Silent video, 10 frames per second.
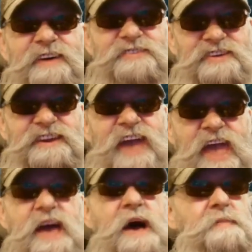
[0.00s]
out to
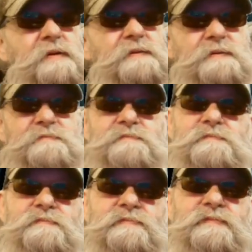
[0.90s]
camp
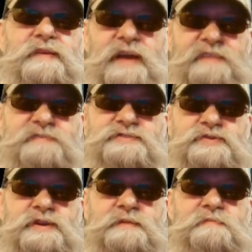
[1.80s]
live
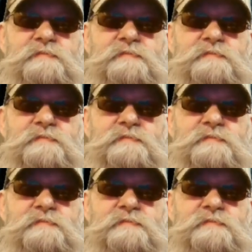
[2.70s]
stream